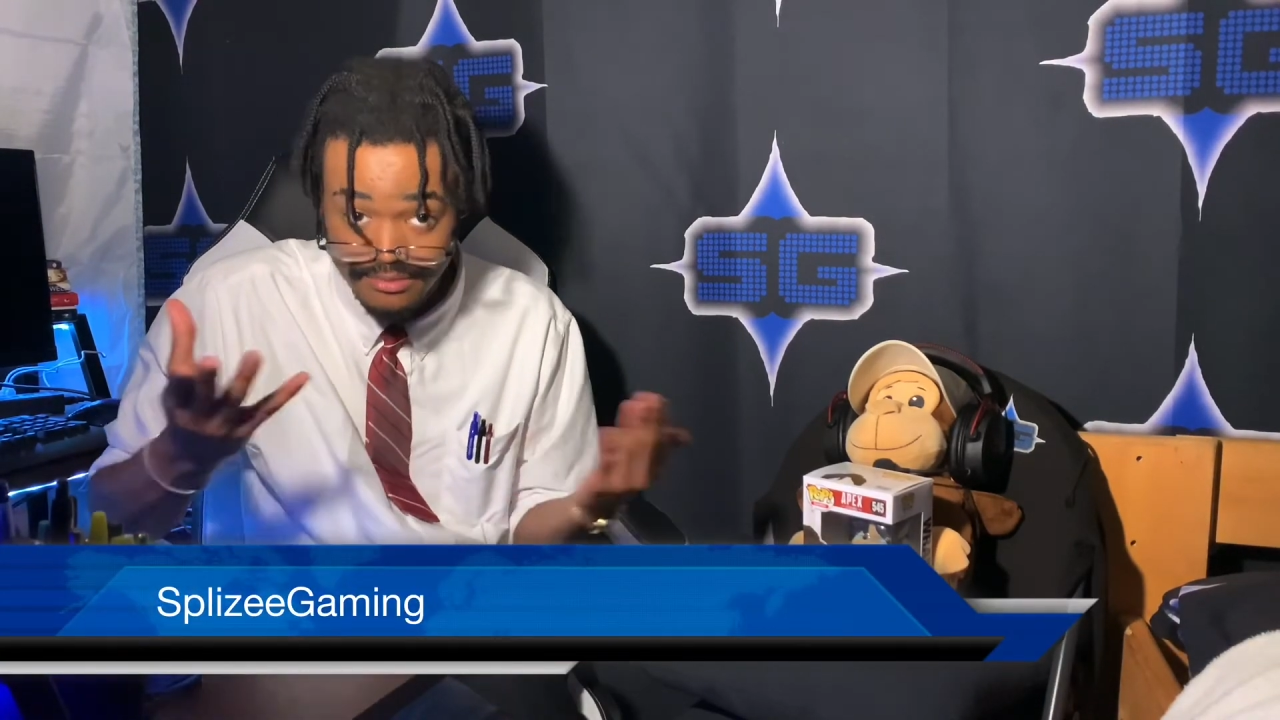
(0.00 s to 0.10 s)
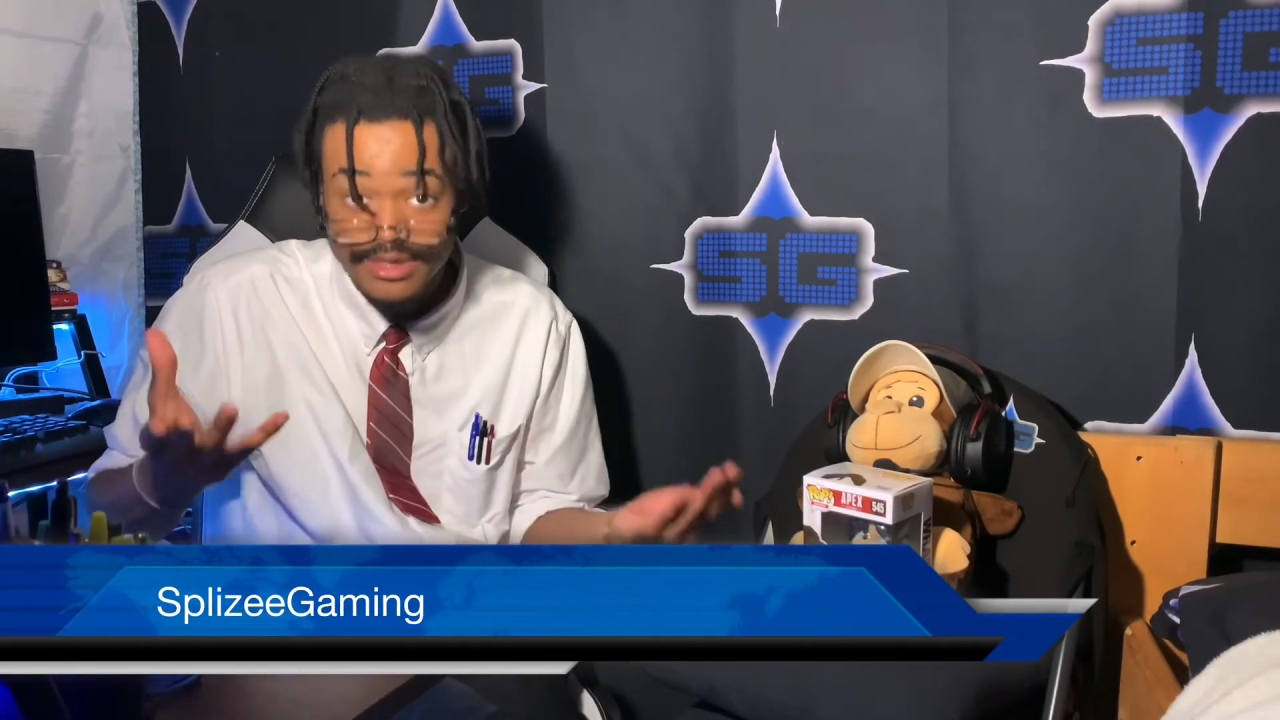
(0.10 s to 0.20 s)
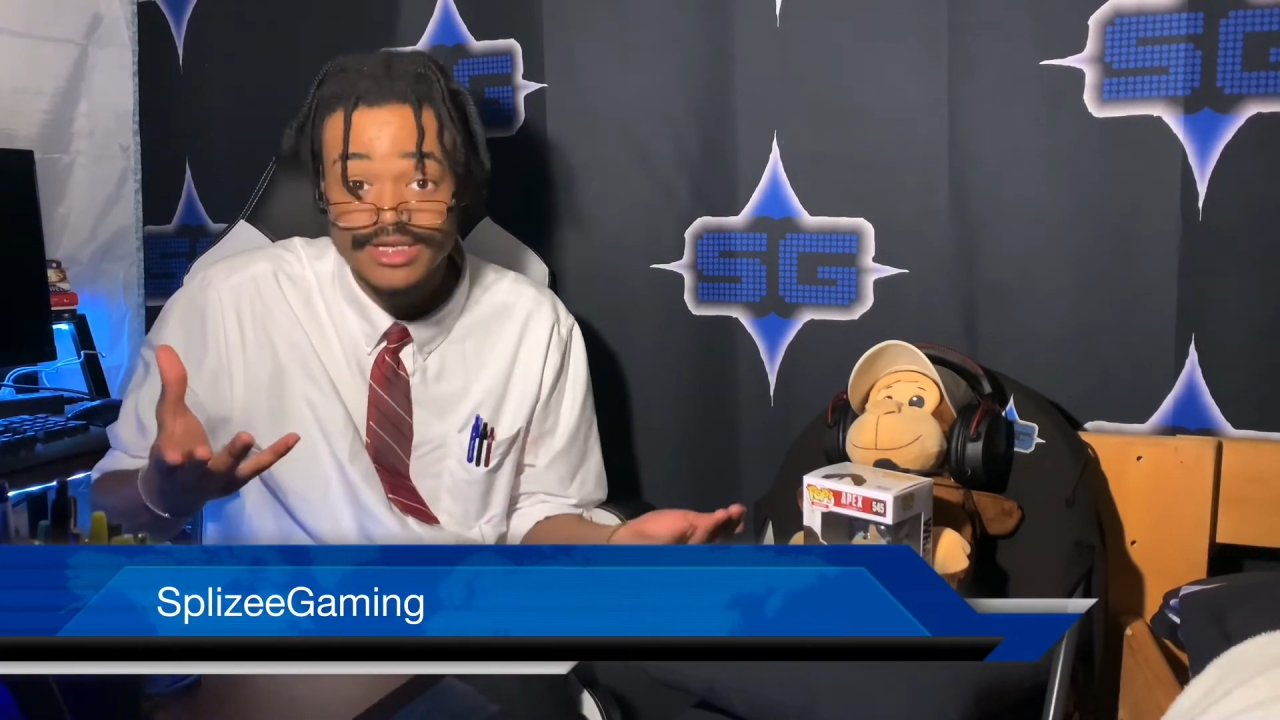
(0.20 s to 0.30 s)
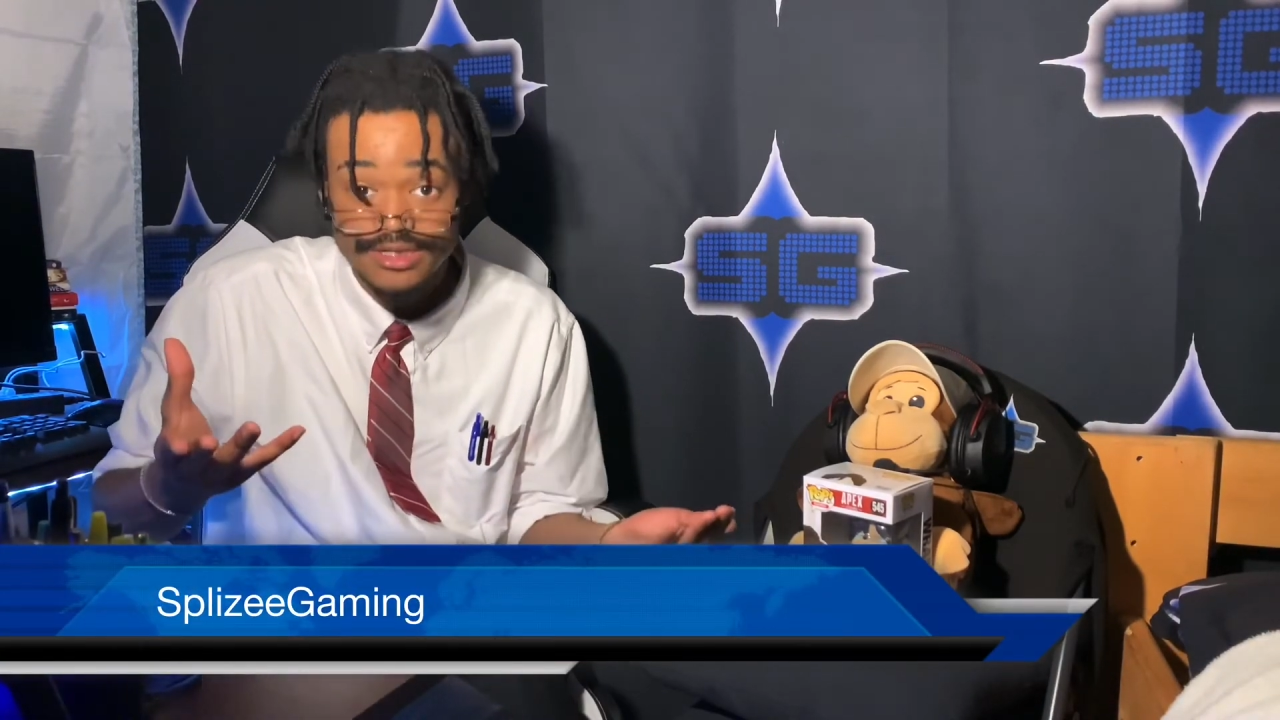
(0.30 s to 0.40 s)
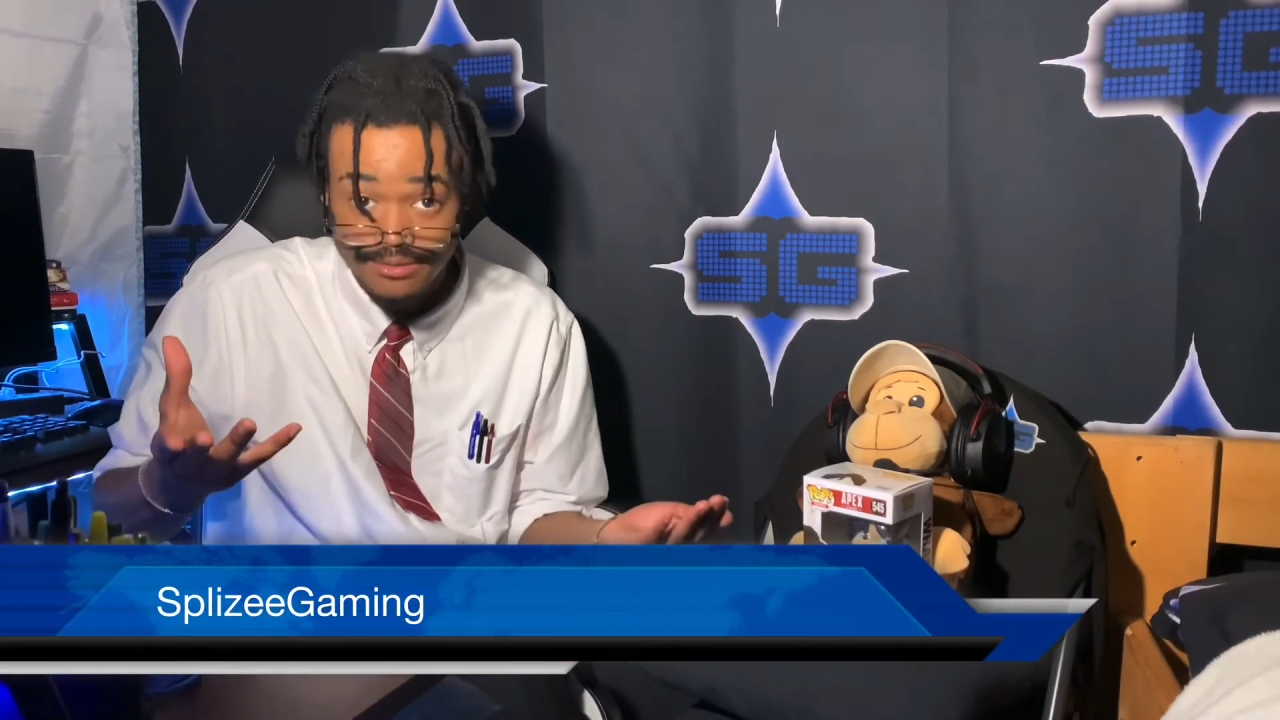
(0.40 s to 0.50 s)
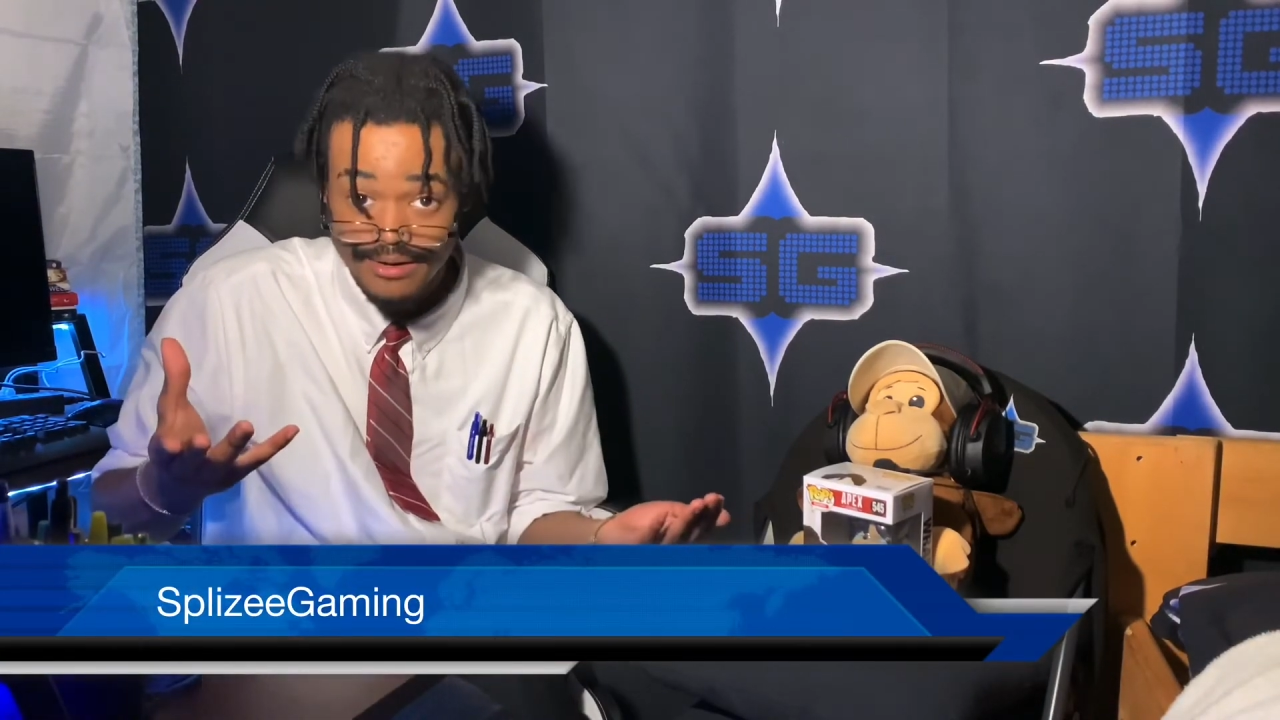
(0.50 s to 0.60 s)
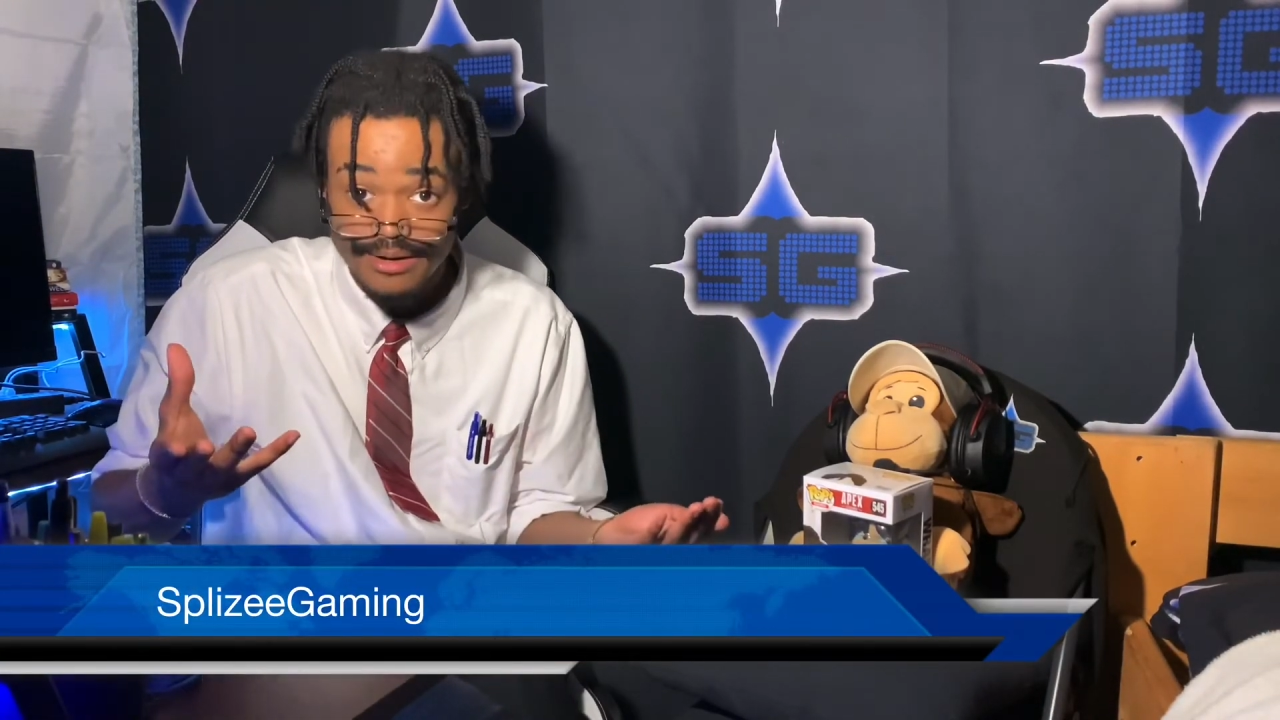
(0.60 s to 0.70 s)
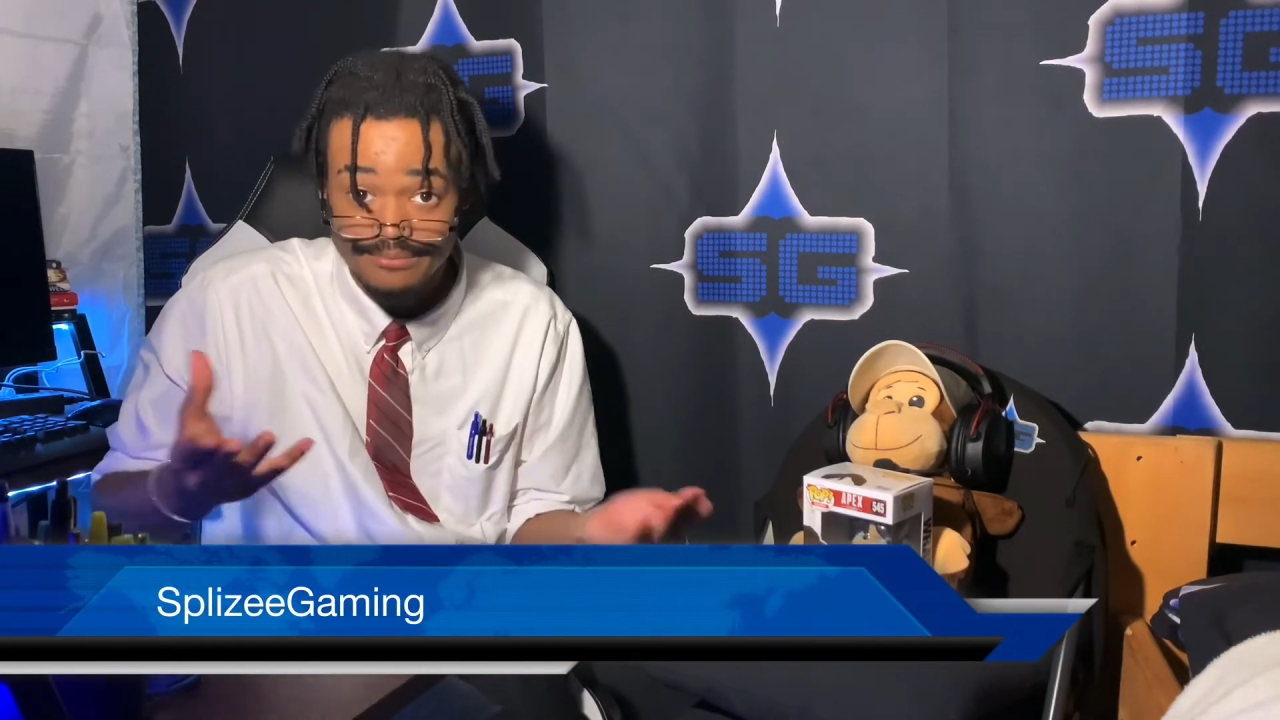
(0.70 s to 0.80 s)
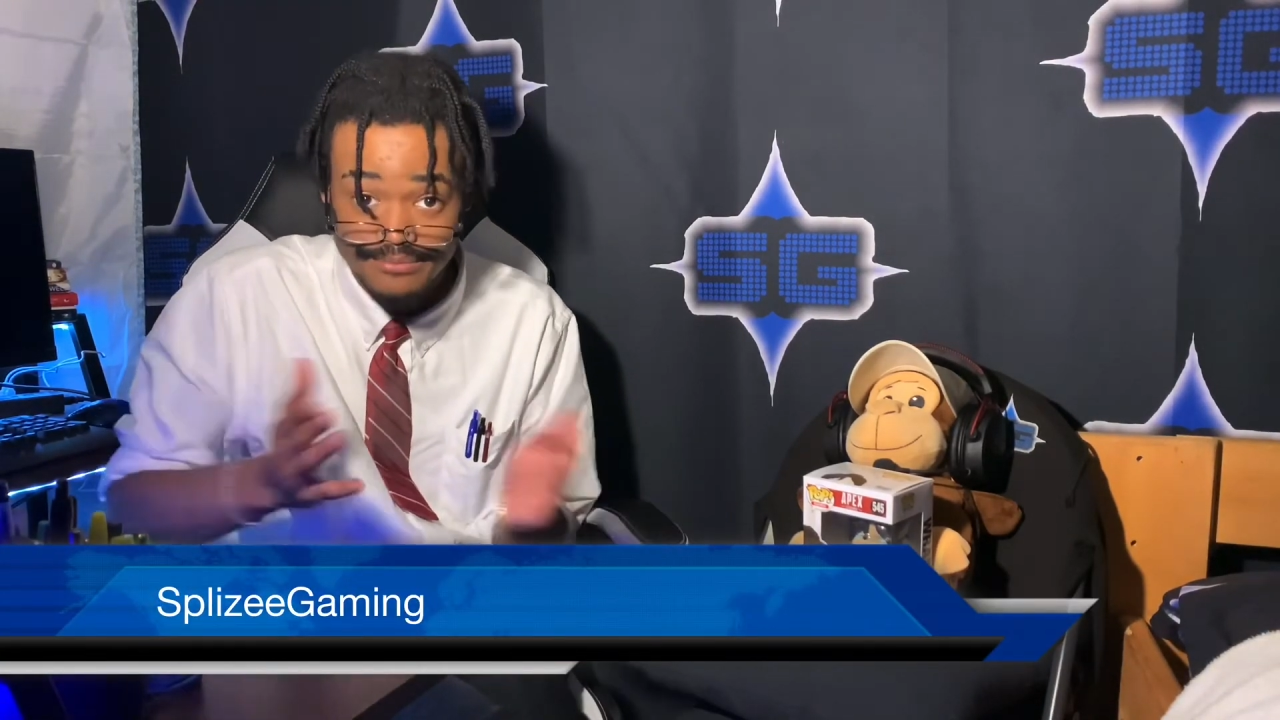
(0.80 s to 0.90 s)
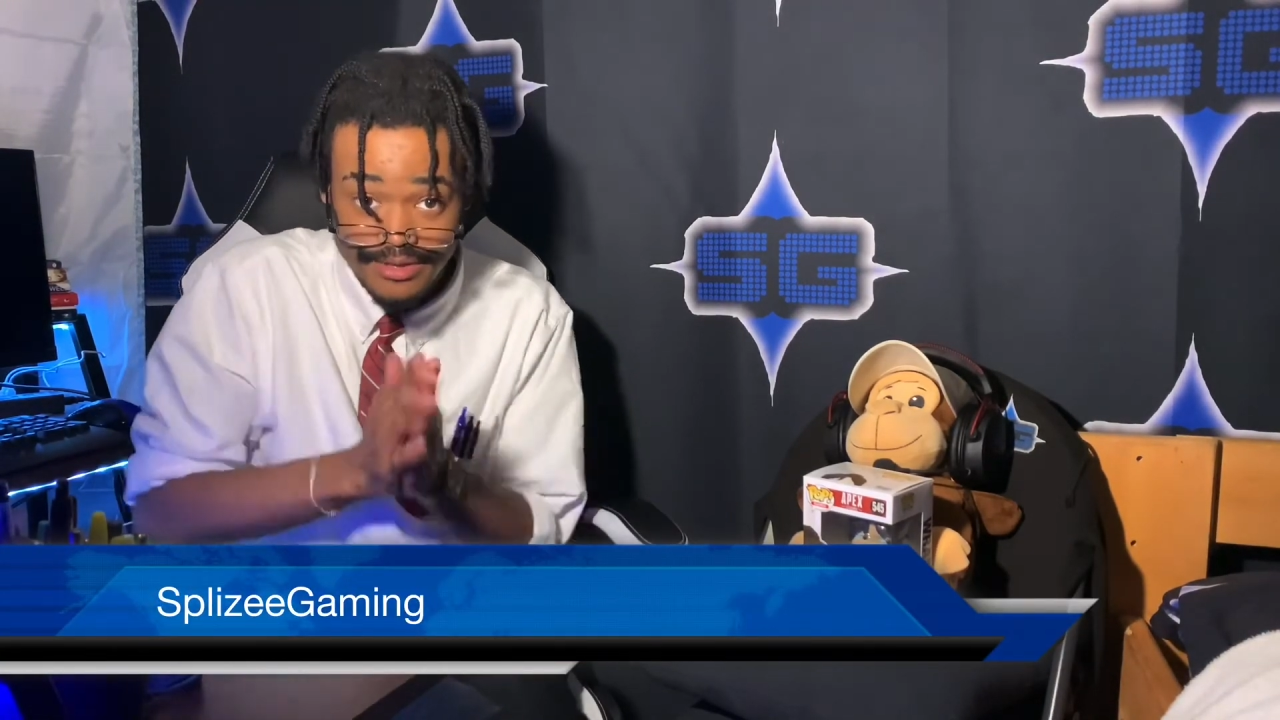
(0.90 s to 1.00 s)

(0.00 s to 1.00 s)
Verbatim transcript: Instagram.